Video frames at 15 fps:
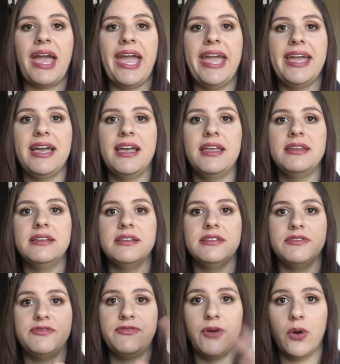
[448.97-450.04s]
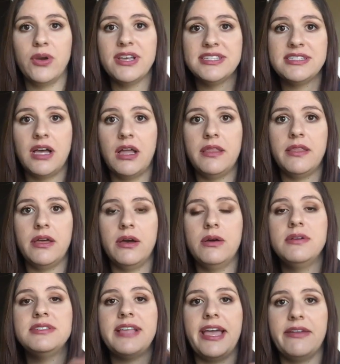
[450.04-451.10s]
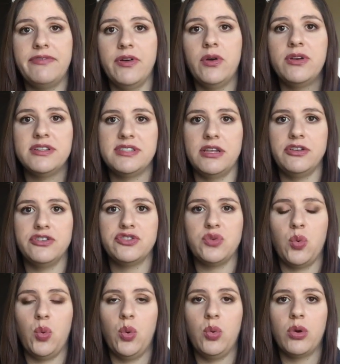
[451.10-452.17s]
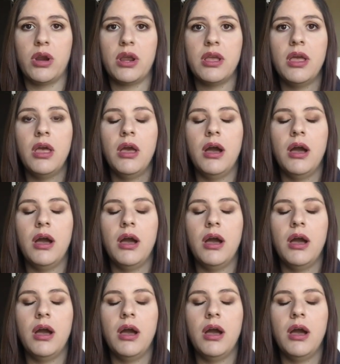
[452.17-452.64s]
and focus on those and focus on your schoolwork.